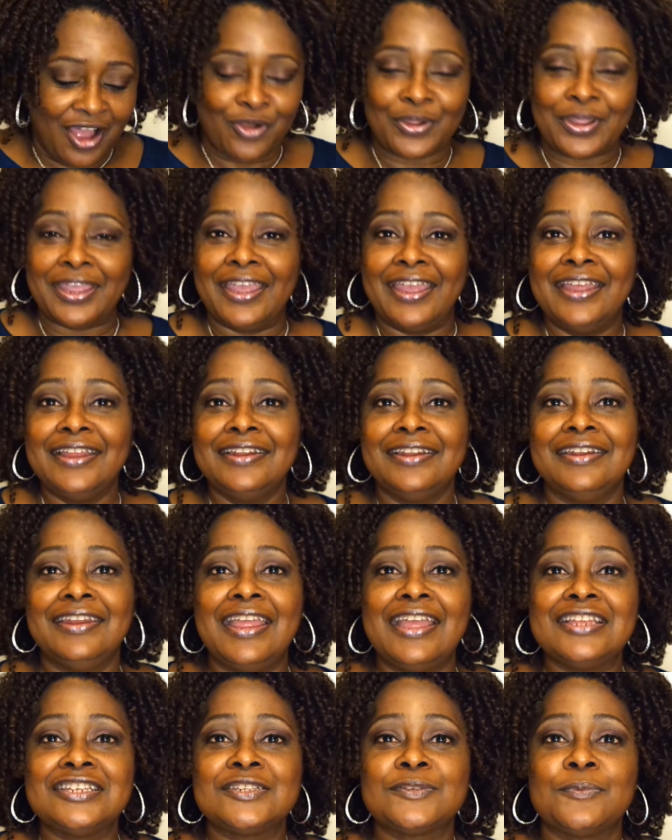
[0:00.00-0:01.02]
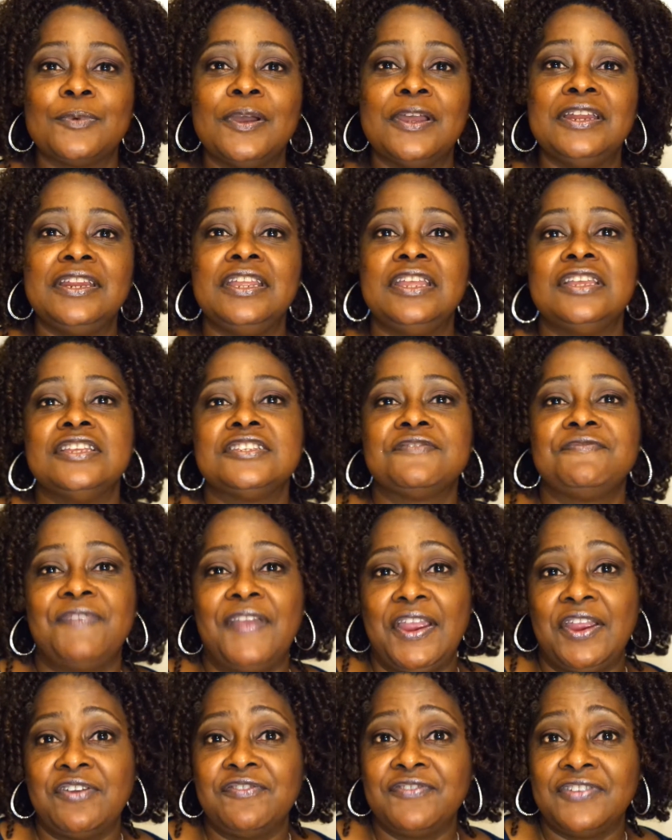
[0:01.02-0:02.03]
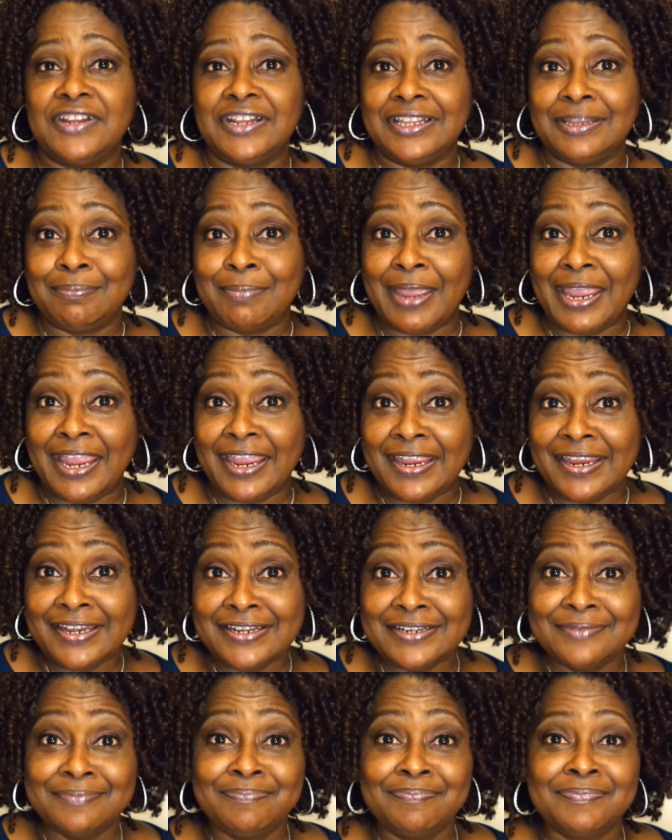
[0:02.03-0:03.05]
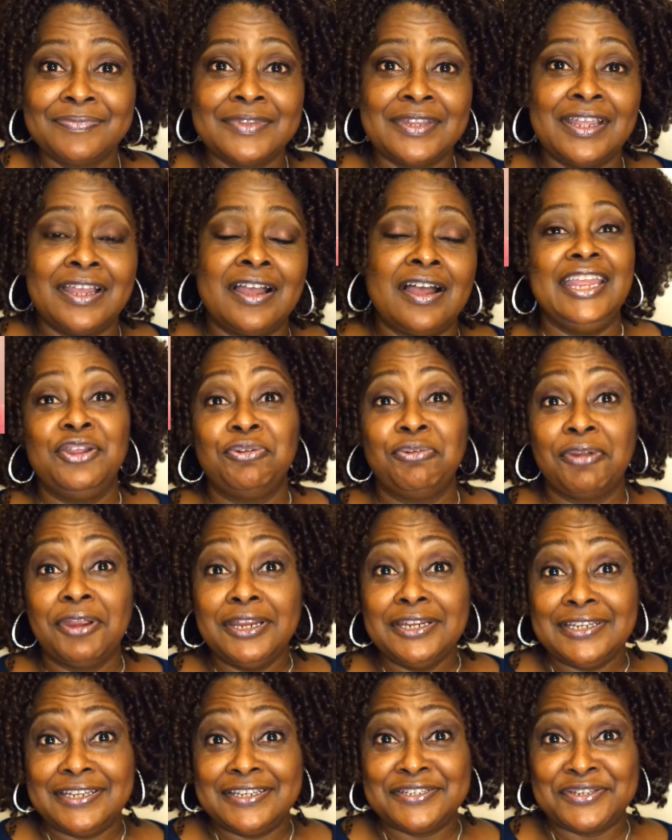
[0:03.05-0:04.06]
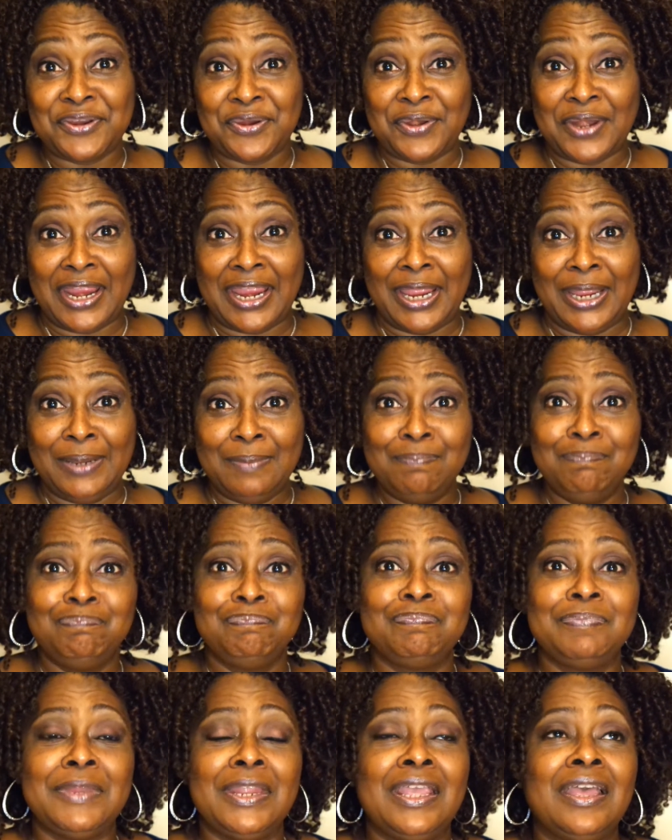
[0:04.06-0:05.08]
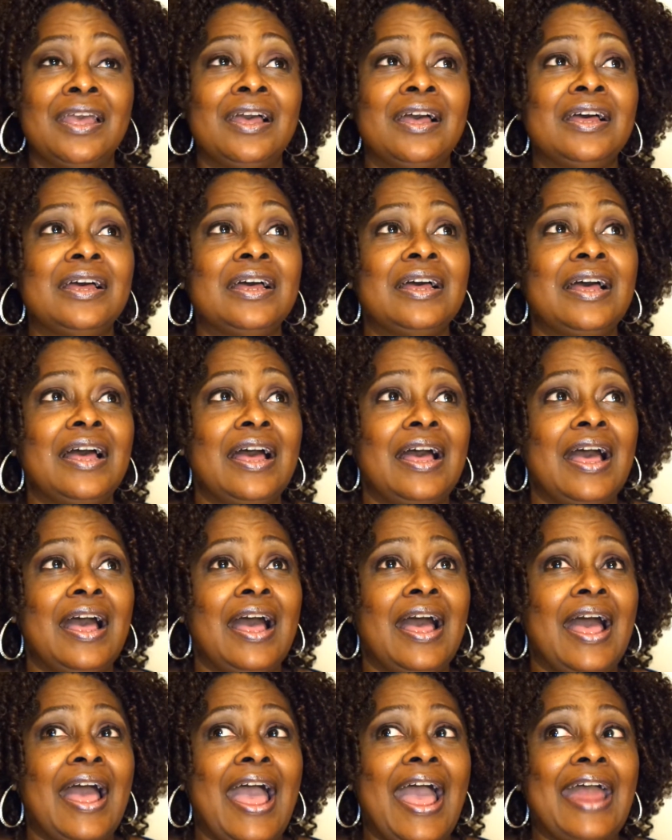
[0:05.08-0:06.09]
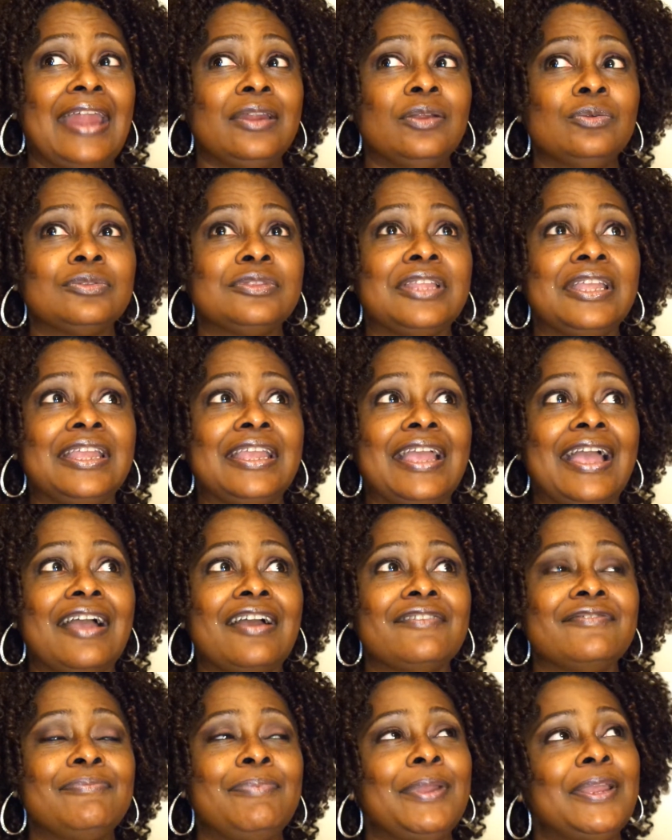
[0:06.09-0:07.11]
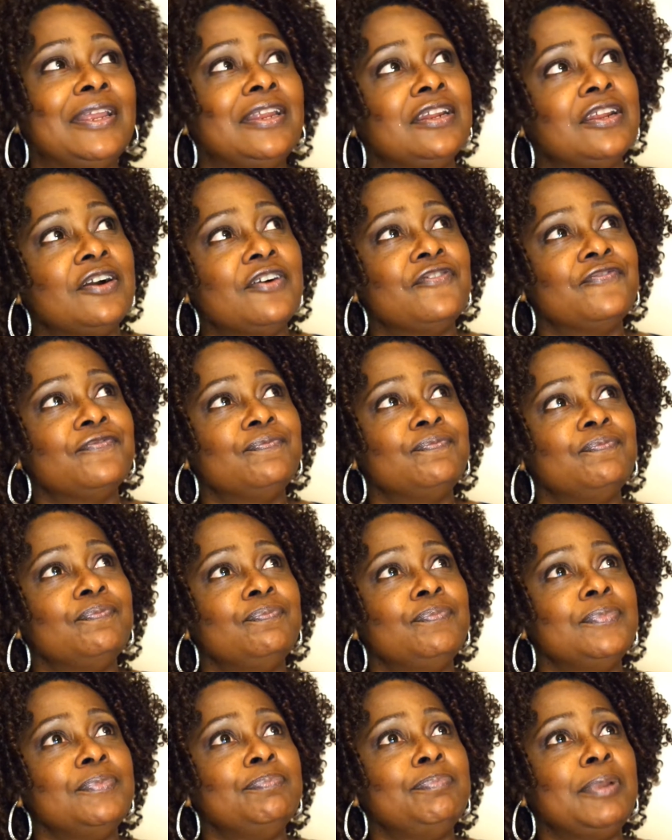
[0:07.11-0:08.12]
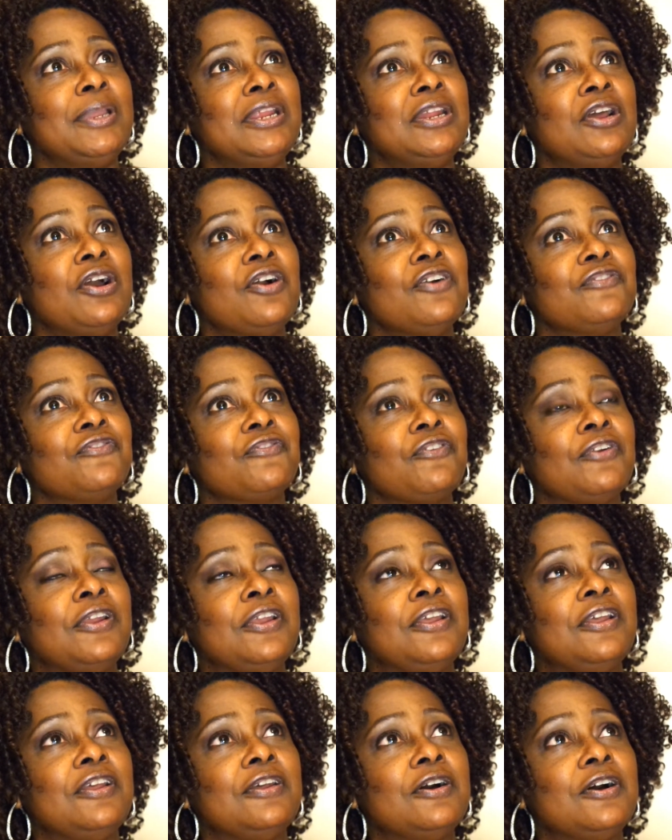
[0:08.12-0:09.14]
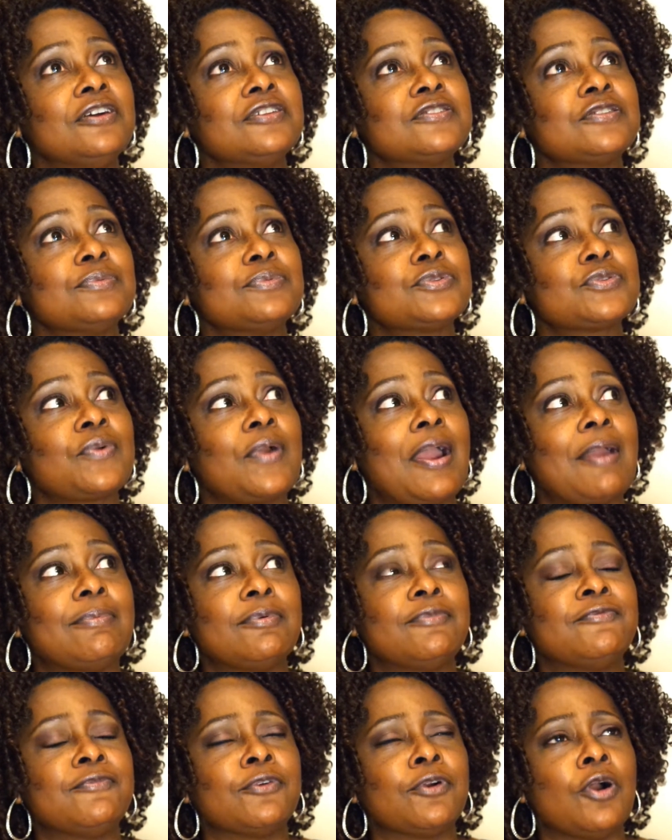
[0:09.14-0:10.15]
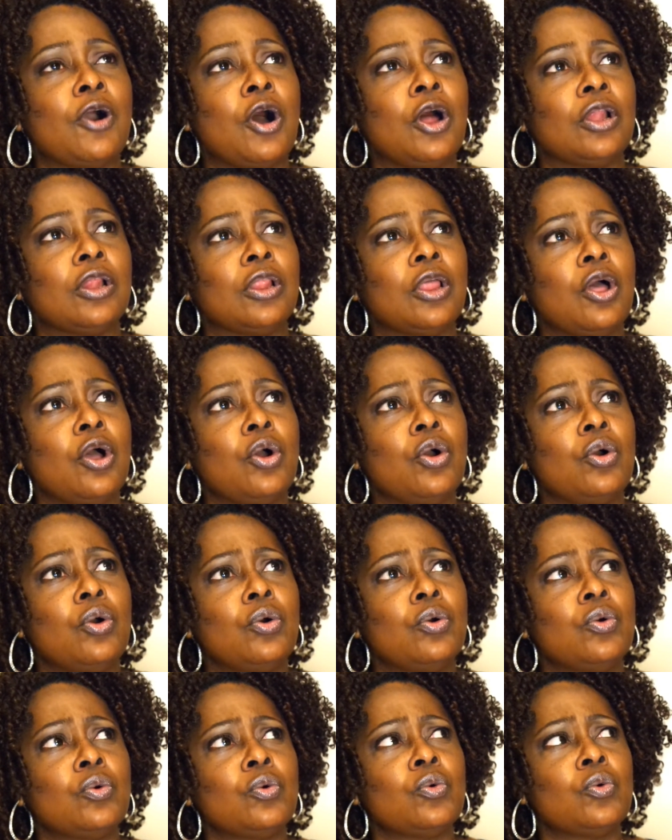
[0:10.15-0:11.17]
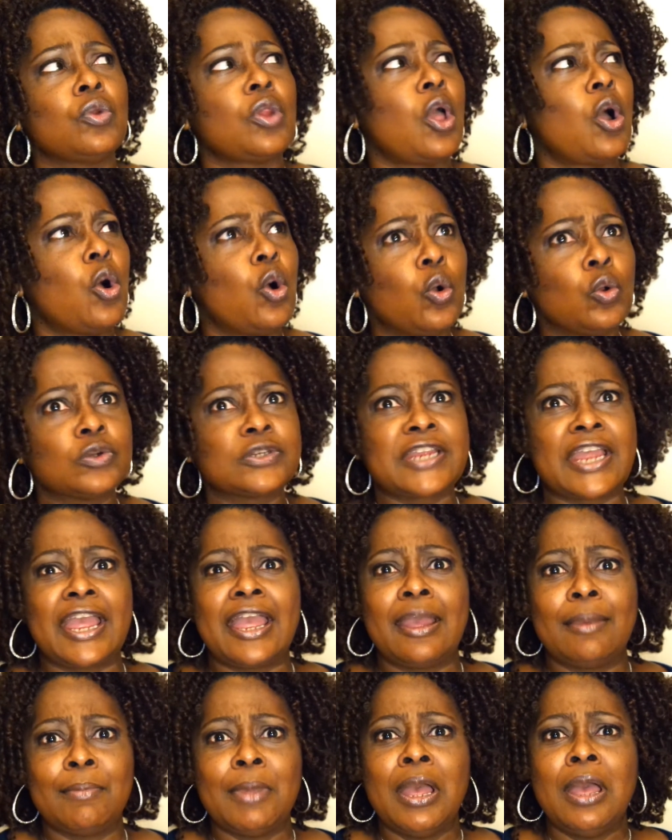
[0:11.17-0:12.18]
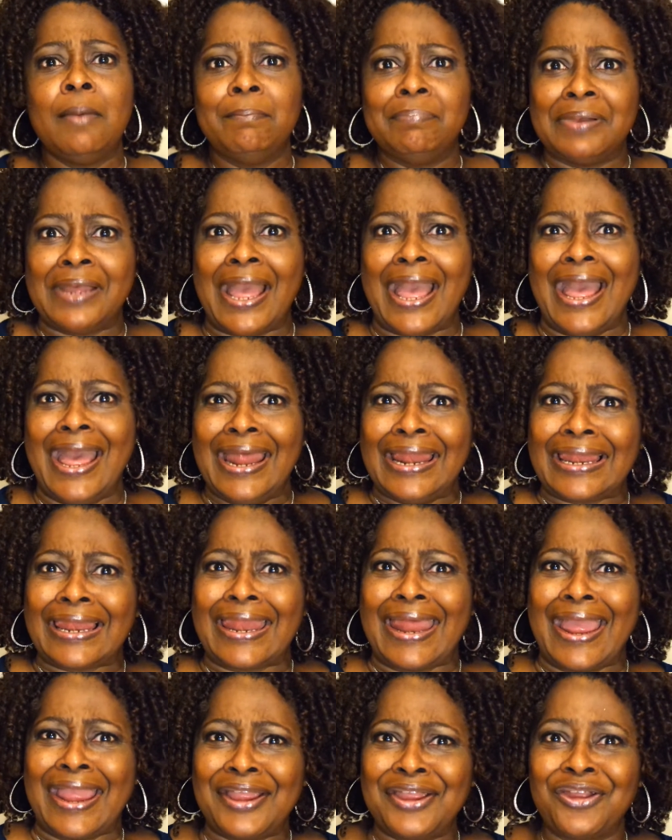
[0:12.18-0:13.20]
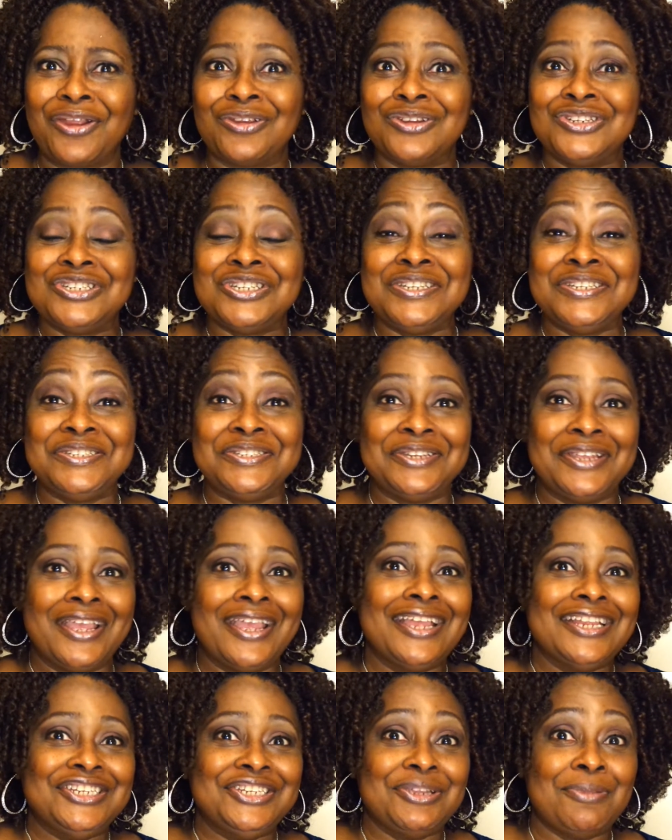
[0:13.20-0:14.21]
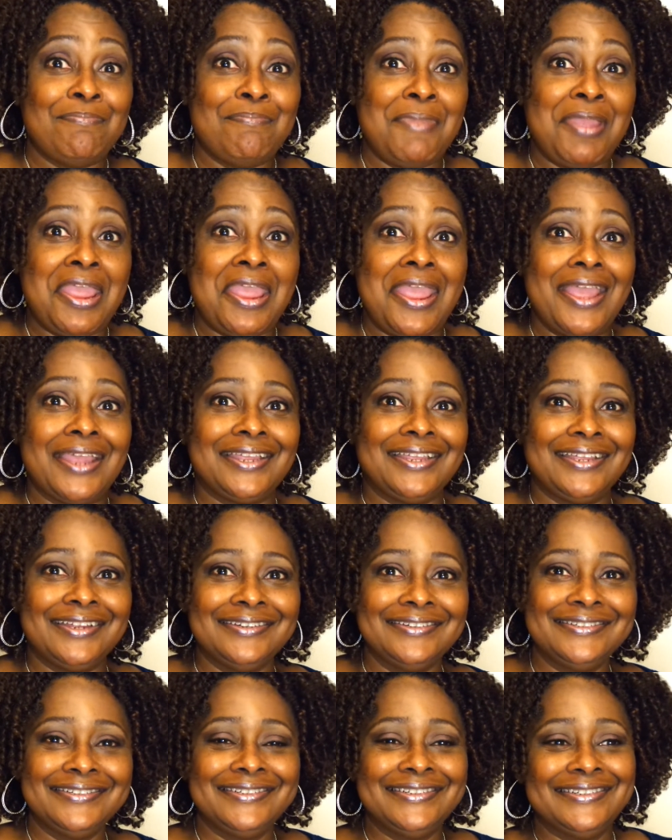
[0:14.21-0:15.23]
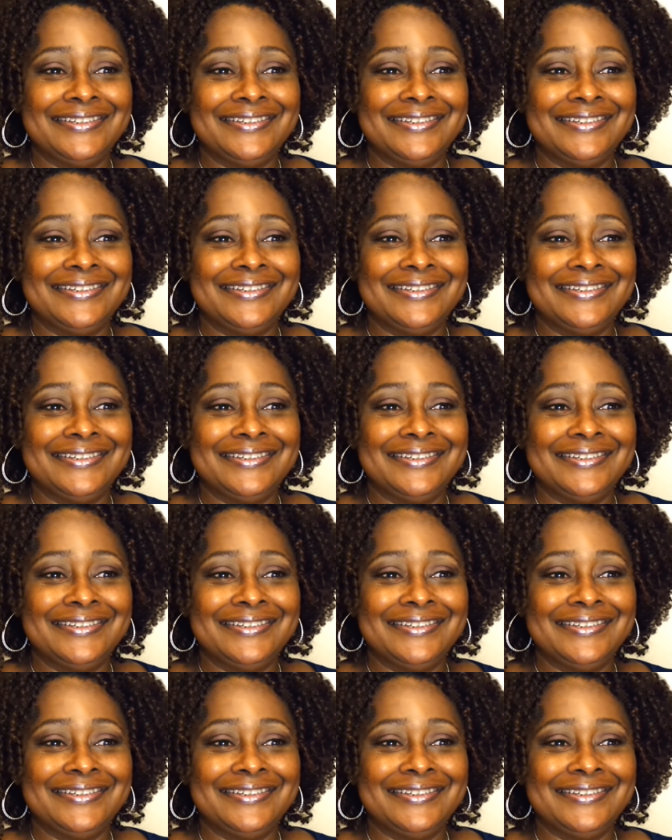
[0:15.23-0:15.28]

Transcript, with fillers: Okay, the next one is Phairfullymade. Ingrid is her name. I don't think I've been a been her friend, her subscriber for a long, long time. But I like her. She's Jamaican.